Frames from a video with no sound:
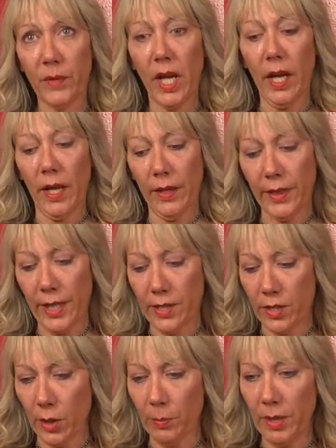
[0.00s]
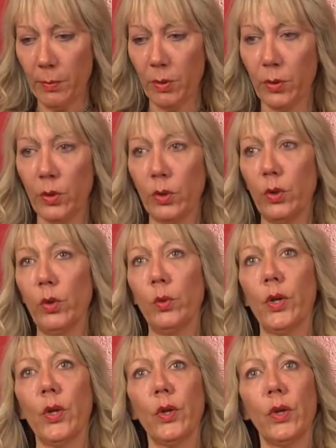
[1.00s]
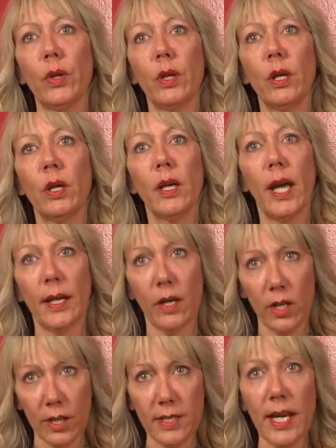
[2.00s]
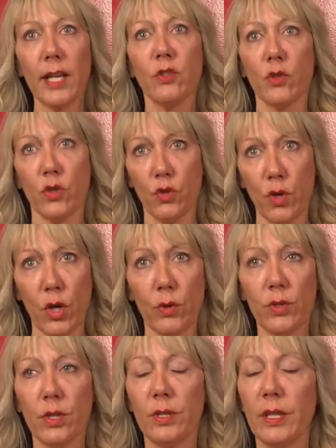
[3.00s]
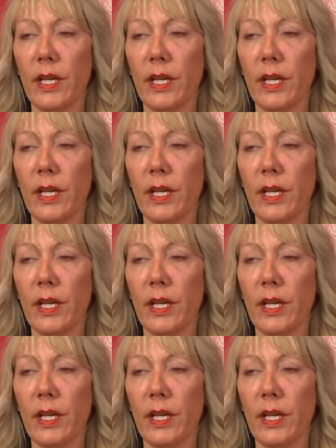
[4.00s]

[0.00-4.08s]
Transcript: And these are people who had heart attacks or strokes.